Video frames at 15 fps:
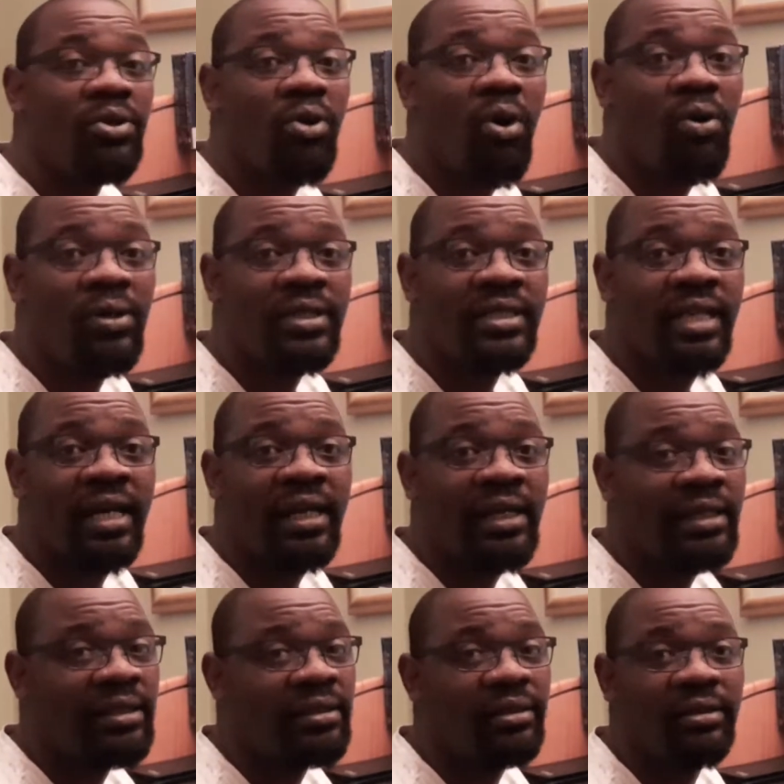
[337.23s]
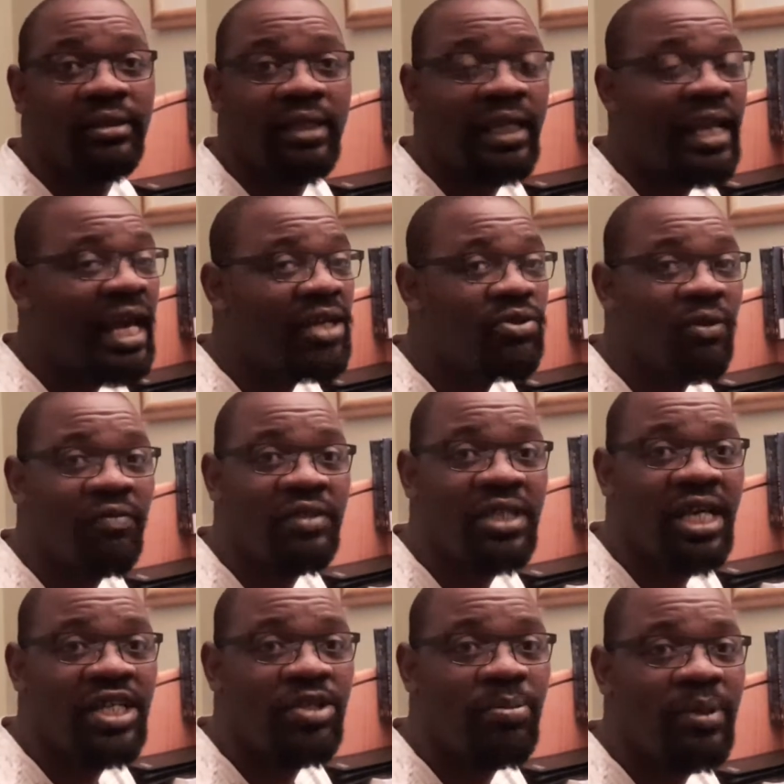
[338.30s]
it all started. The likes of
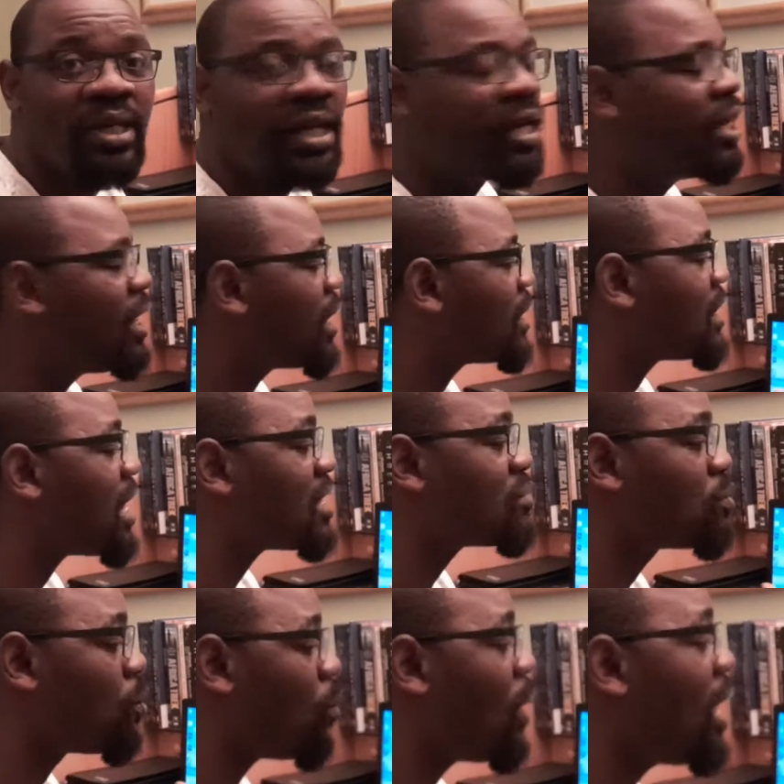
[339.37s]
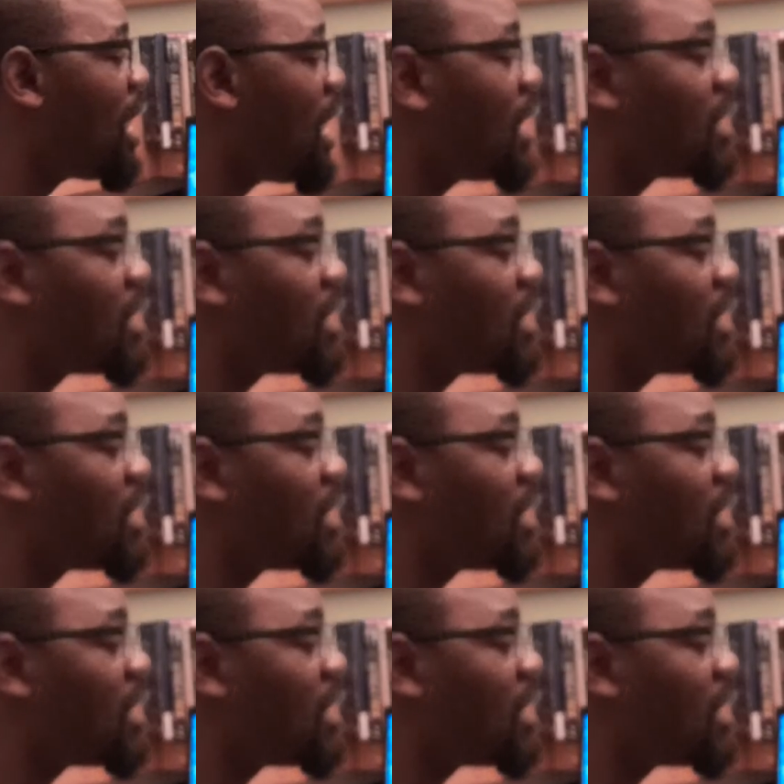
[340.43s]
Shakespeare, that's where